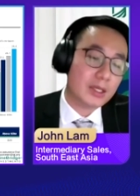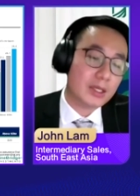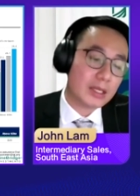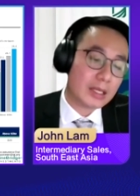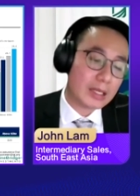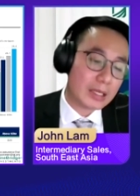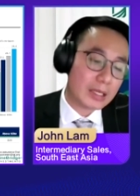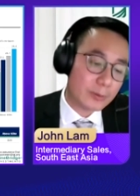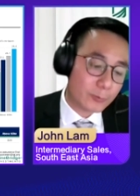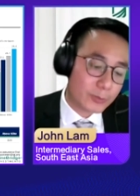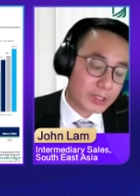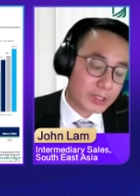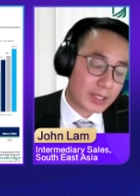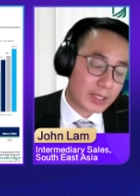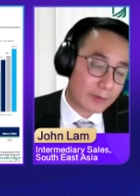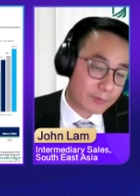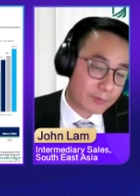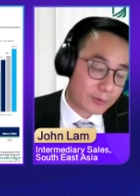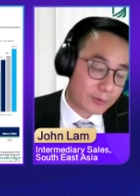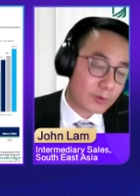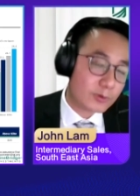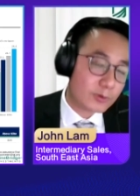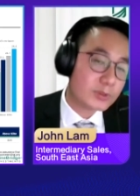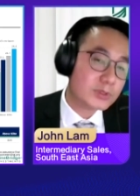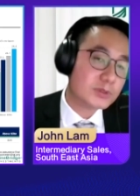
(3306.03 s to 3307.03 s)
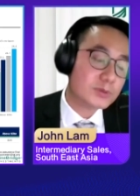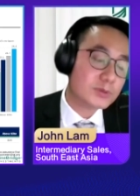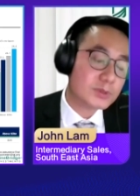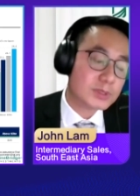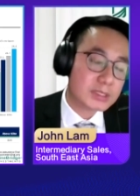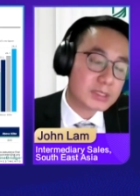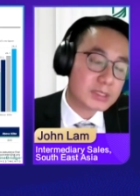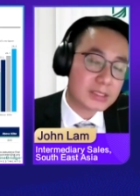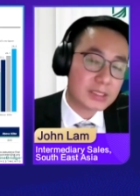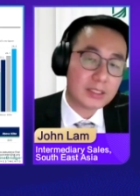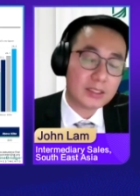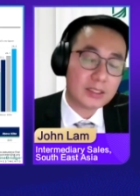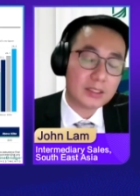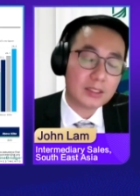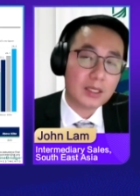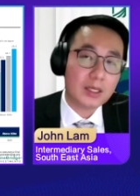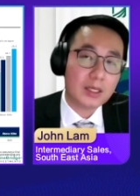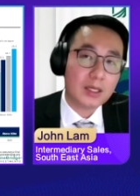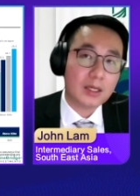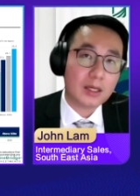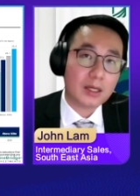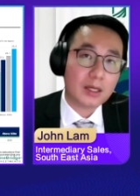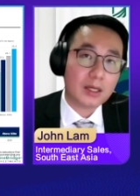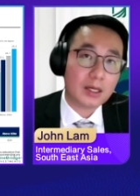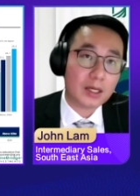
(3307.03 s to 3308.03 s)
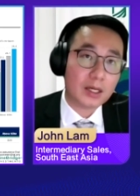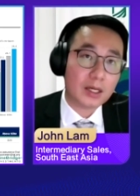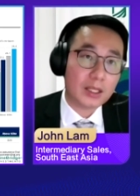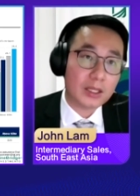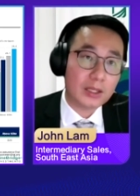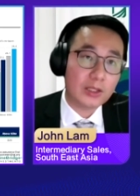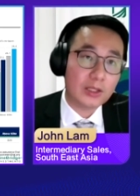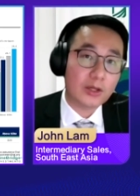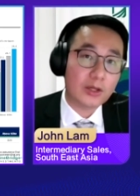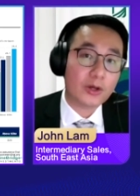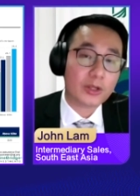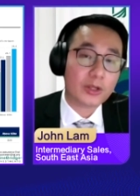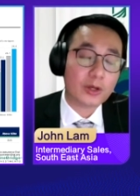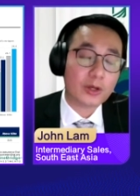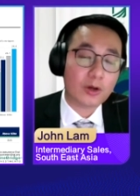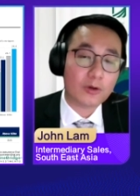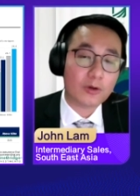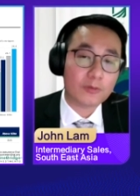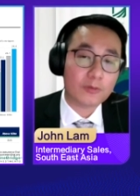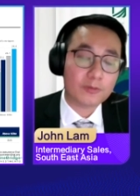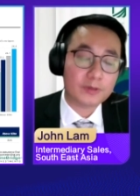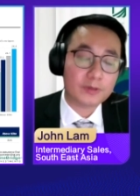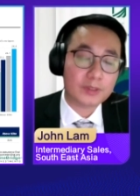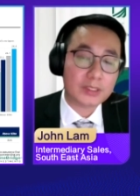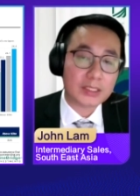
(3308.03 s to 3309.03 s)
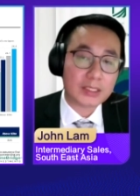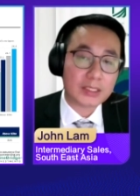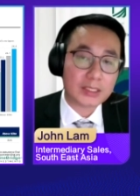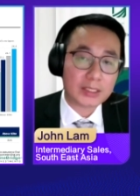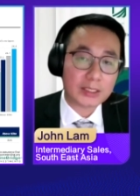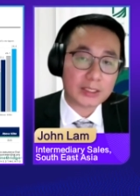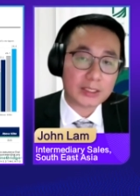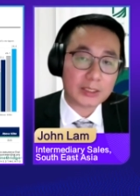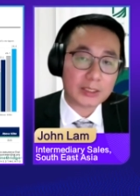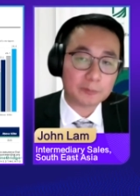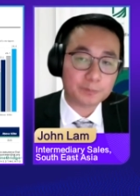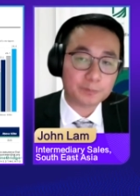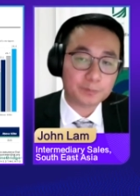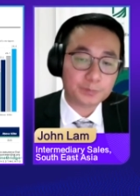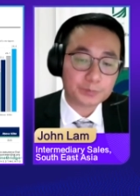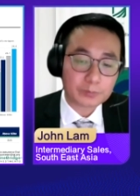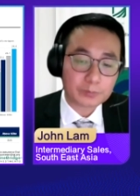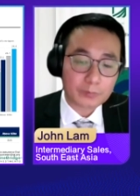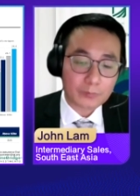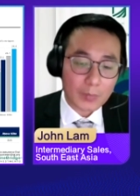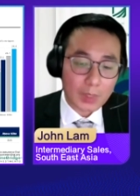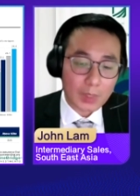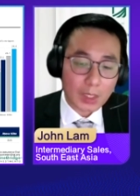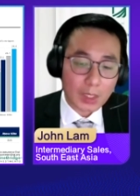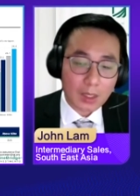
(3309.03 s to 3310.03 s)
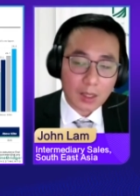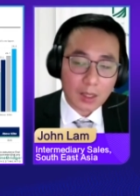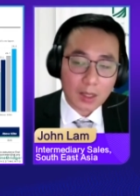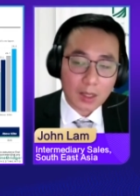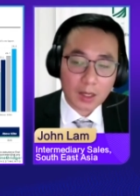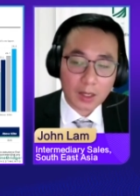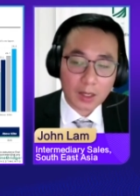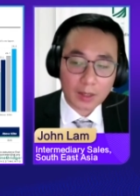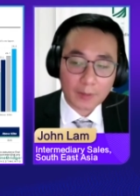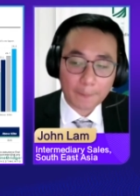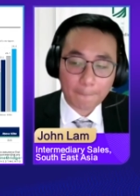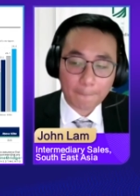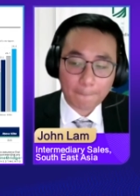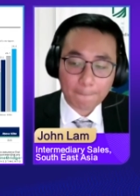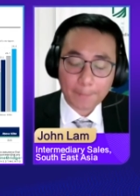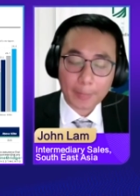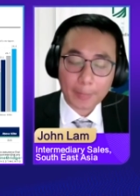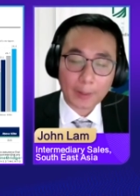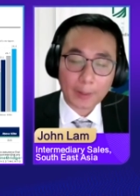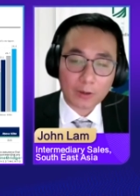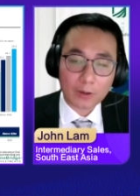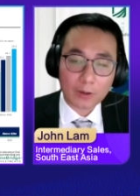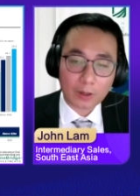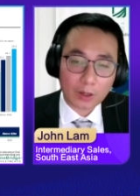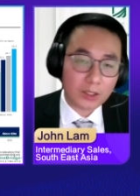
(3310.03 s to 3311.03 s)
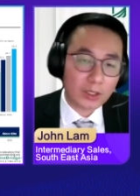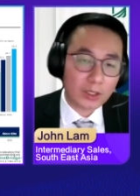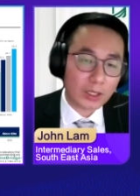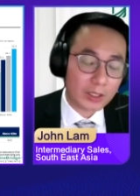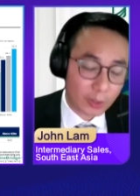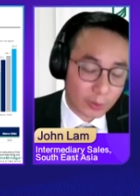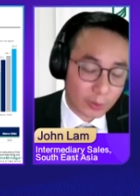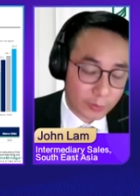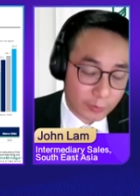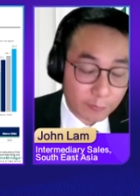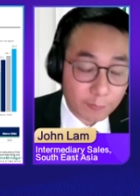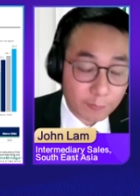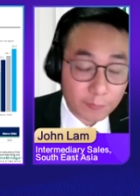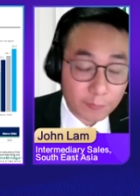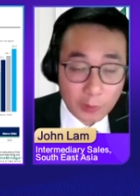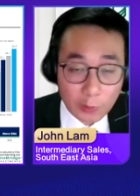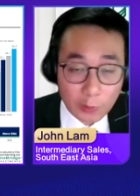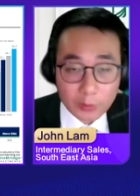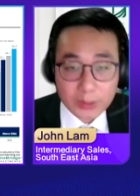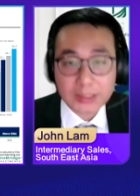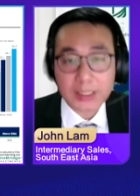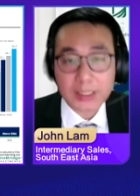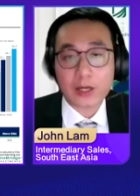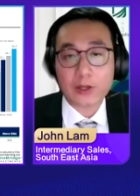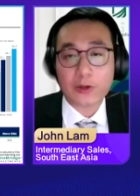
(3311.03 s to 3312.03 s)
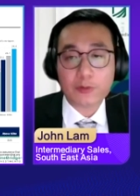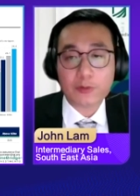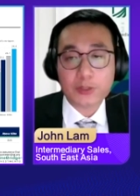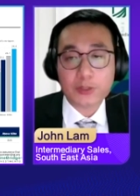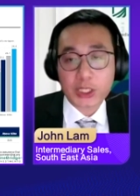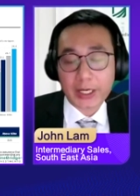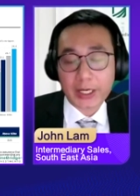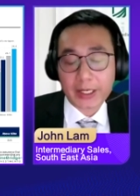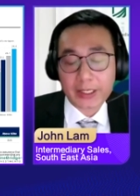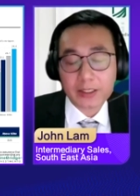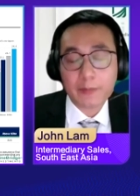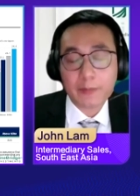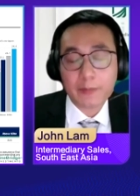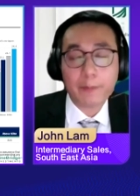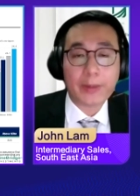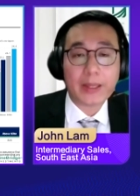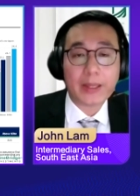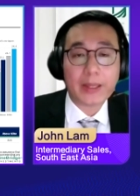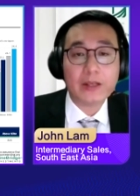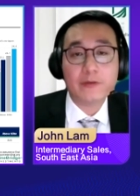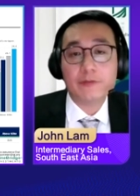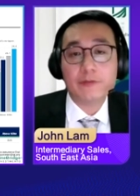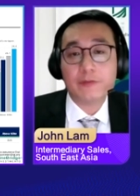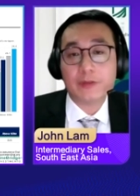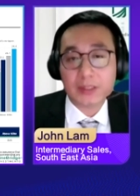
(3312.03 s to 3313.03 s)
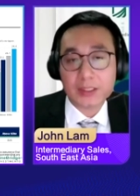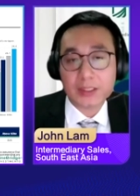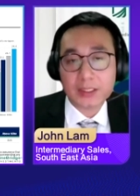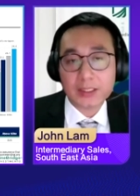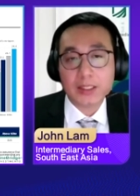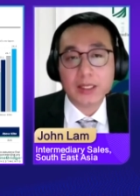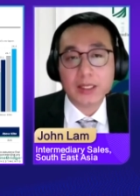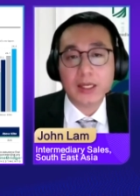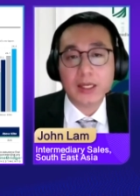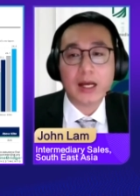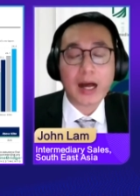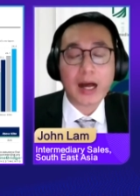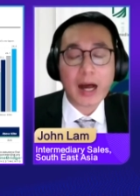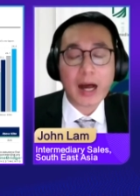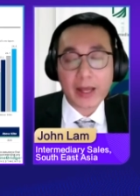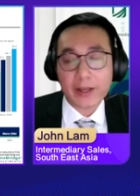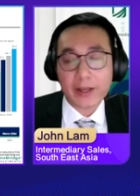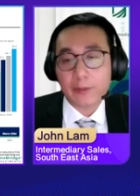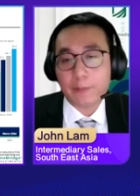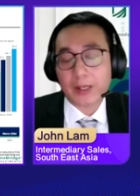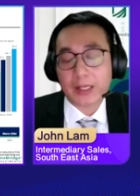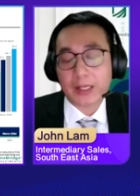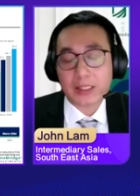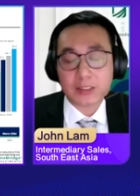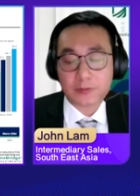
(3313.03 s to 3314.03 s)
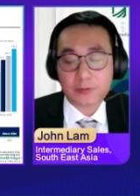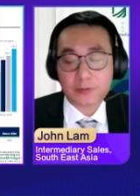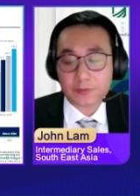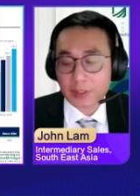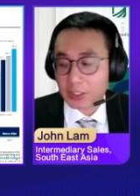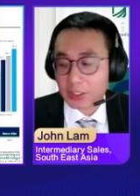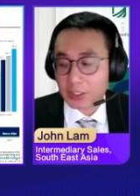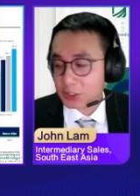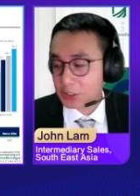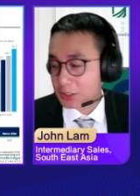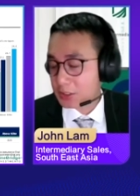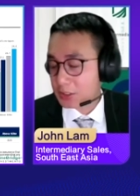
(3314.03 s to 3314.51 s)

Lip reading: And we have also seen a lot of the a lot of flows out of China benefiting other parts of Asia.